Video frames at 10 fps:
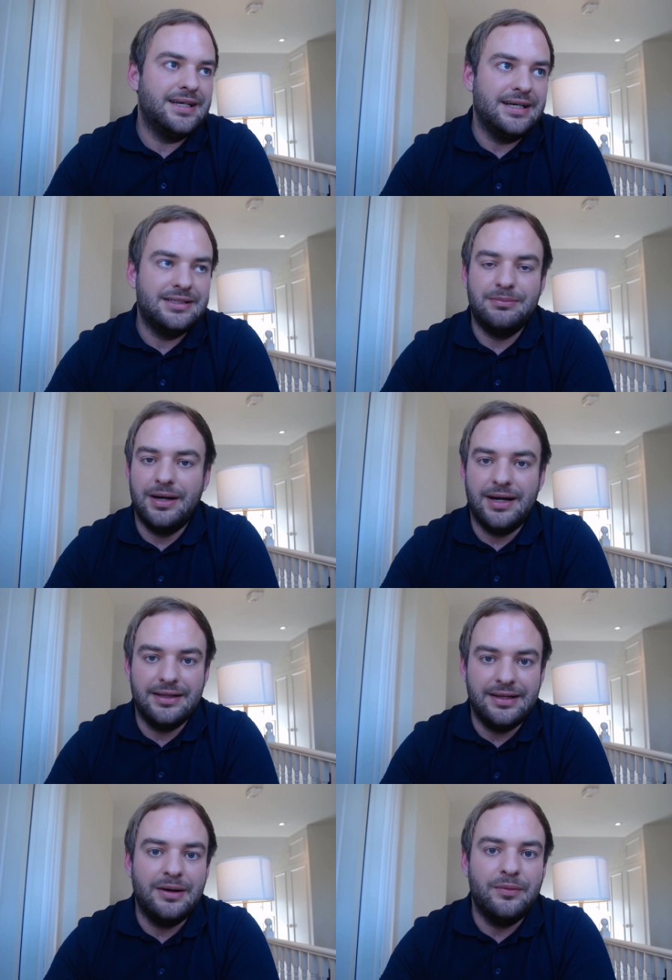dictated
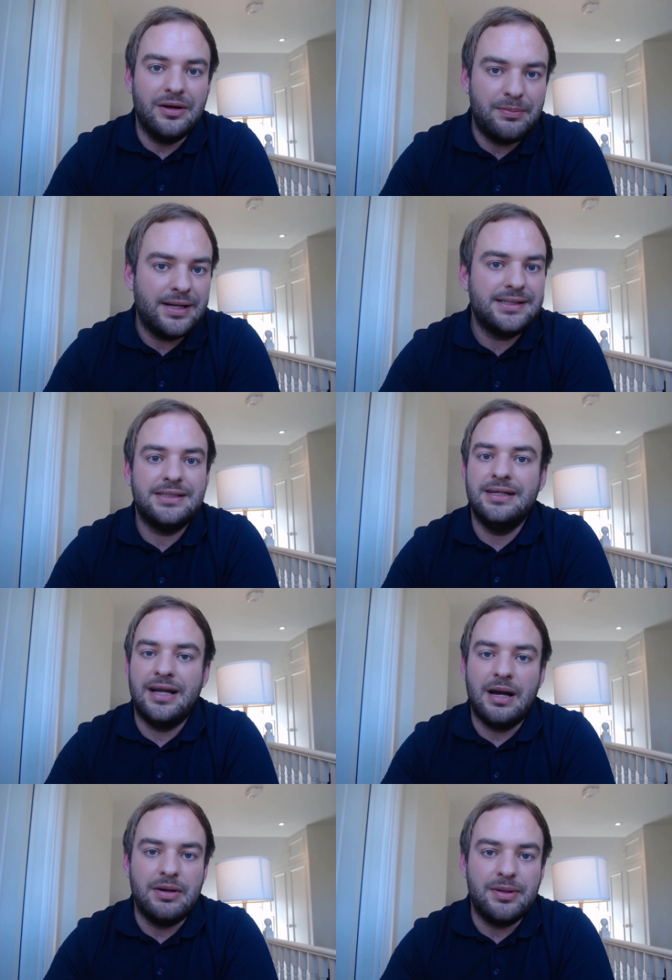by the network
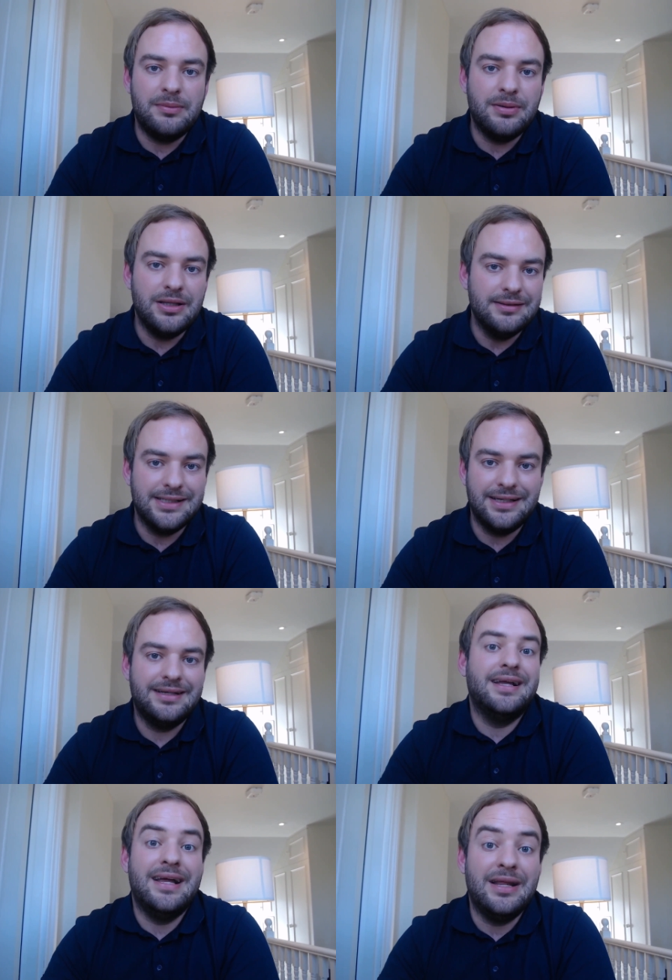capacity and how many people are
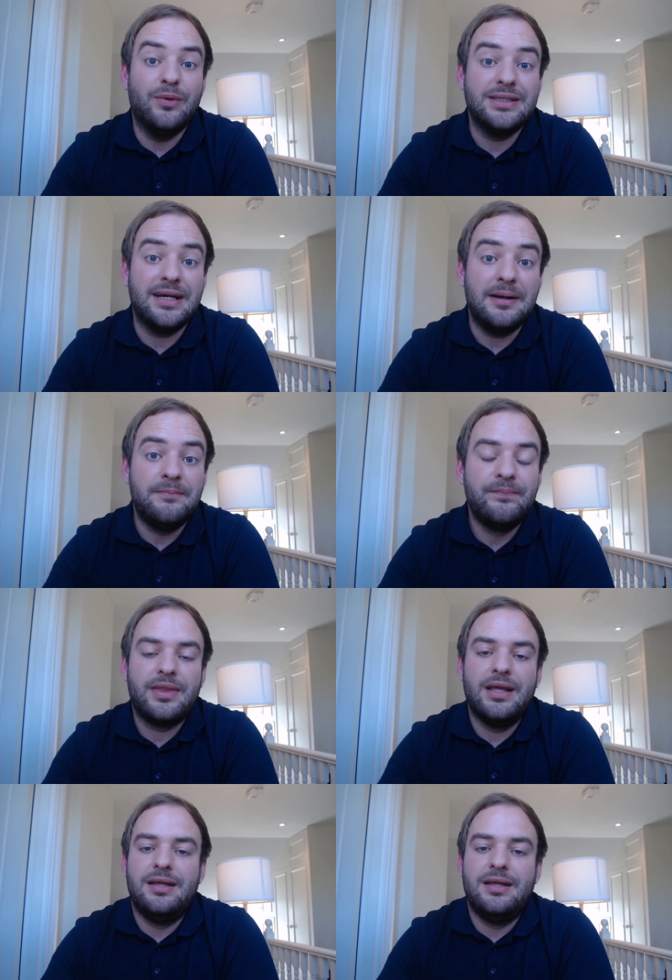using it at any one time.